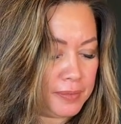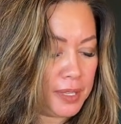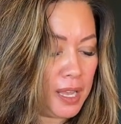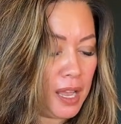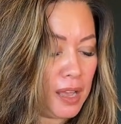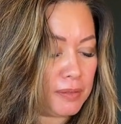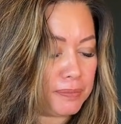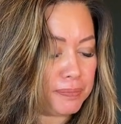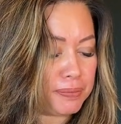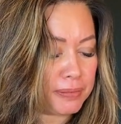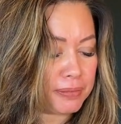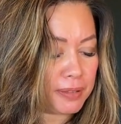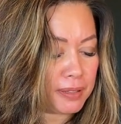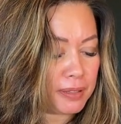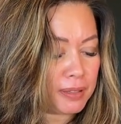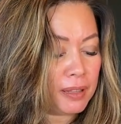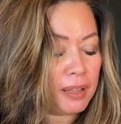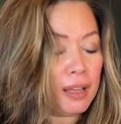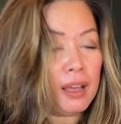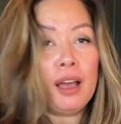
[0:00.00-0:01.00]
Oh,
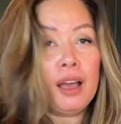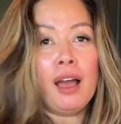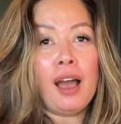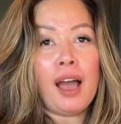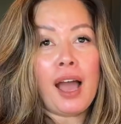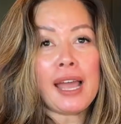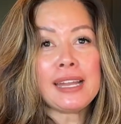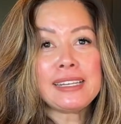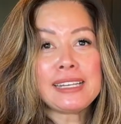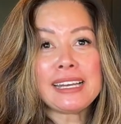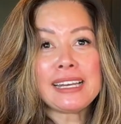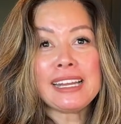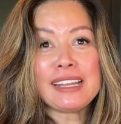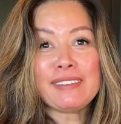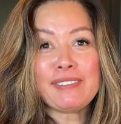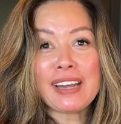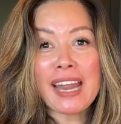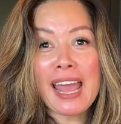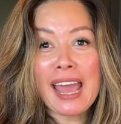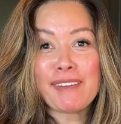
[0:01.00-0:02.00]
I didn't
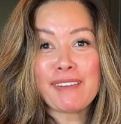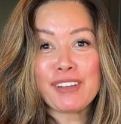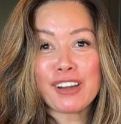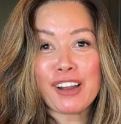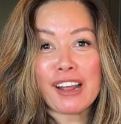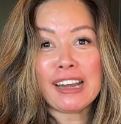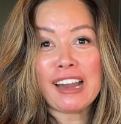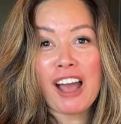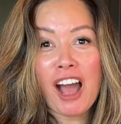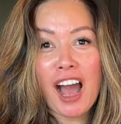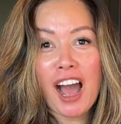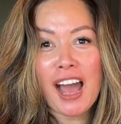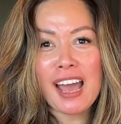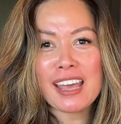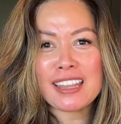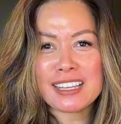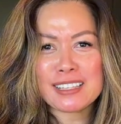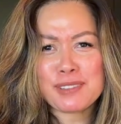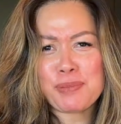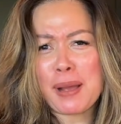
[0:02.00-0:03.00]
even have it on high.
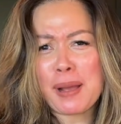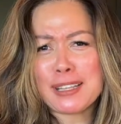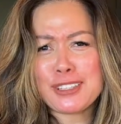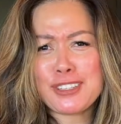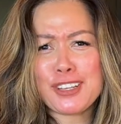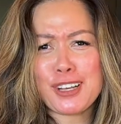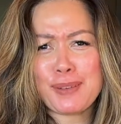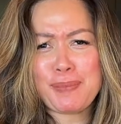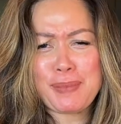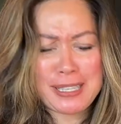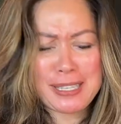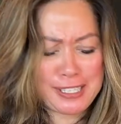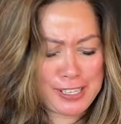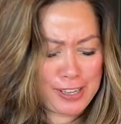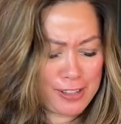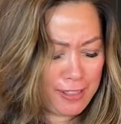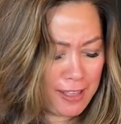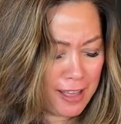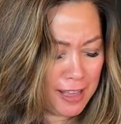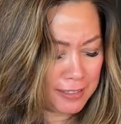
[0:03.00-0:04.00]
That's why it took me
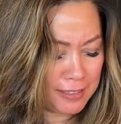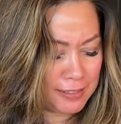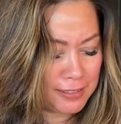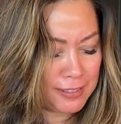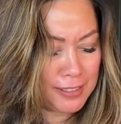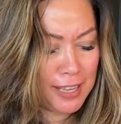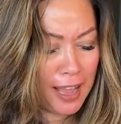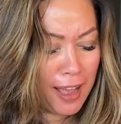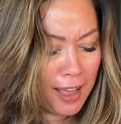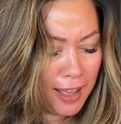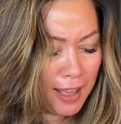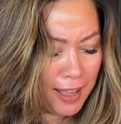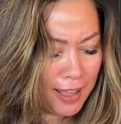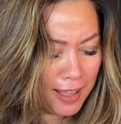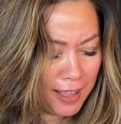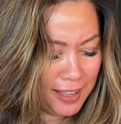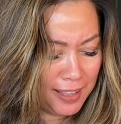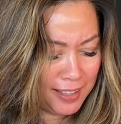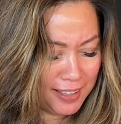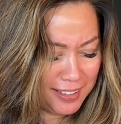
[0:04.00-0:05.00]
so long.
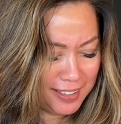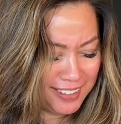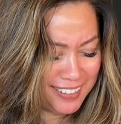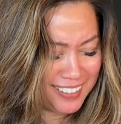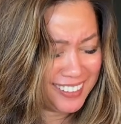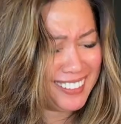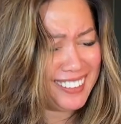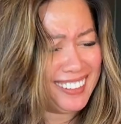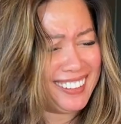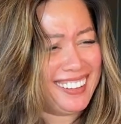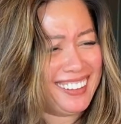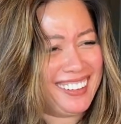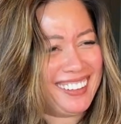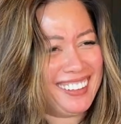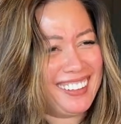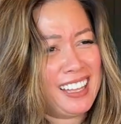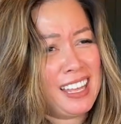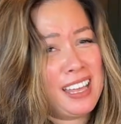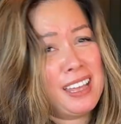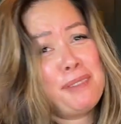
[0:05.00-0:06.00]
Duh.
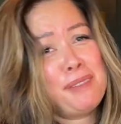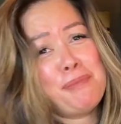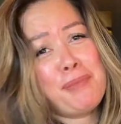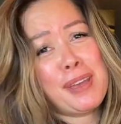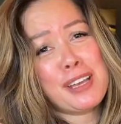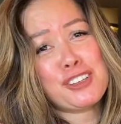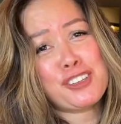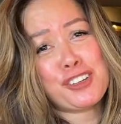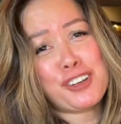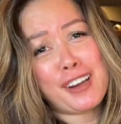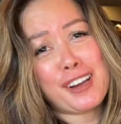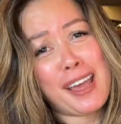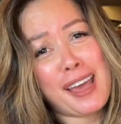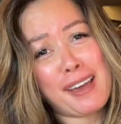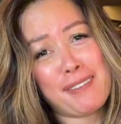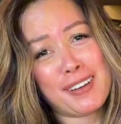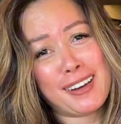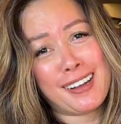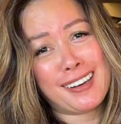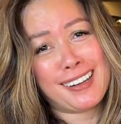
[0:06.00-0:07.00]
Make sure to
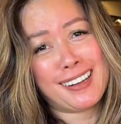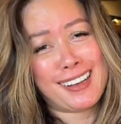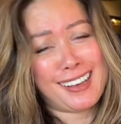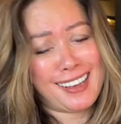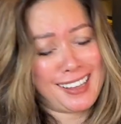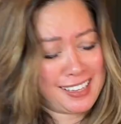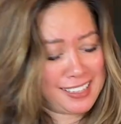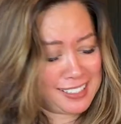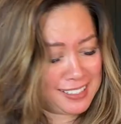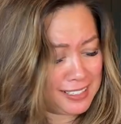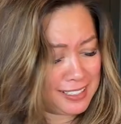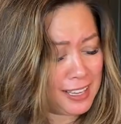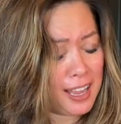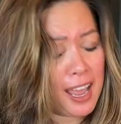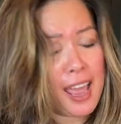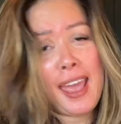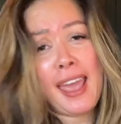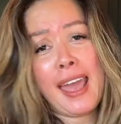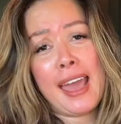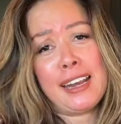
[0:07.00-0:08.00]
have it on high.
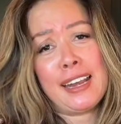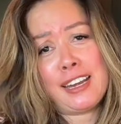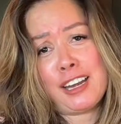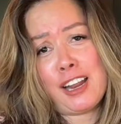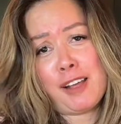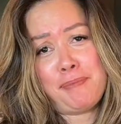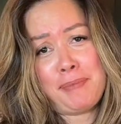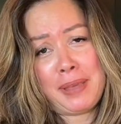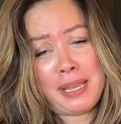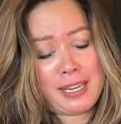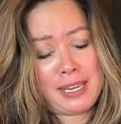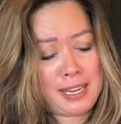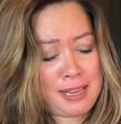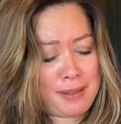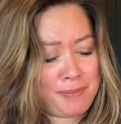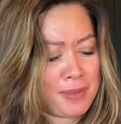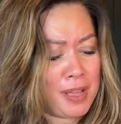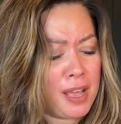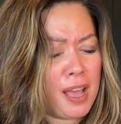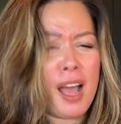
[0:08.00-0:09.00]
I had it on
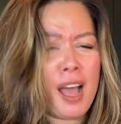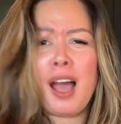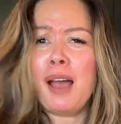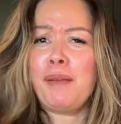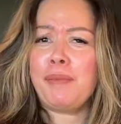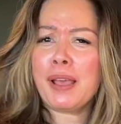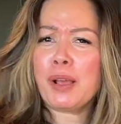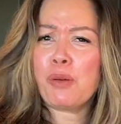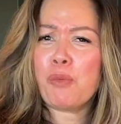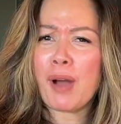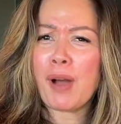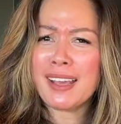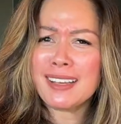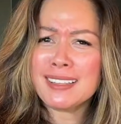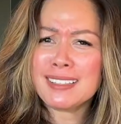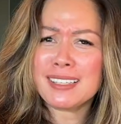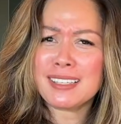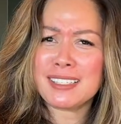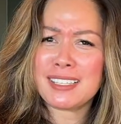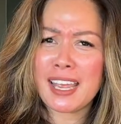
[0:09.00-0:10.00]
medium. I'm like, why
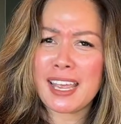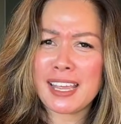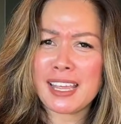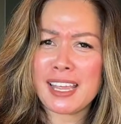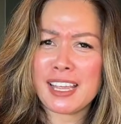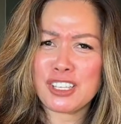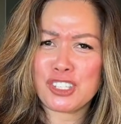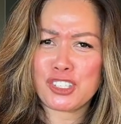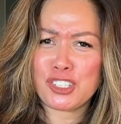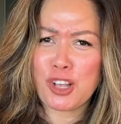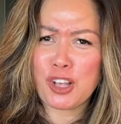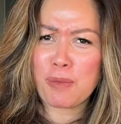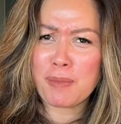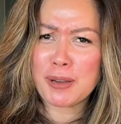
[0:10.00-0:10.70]
is it taking so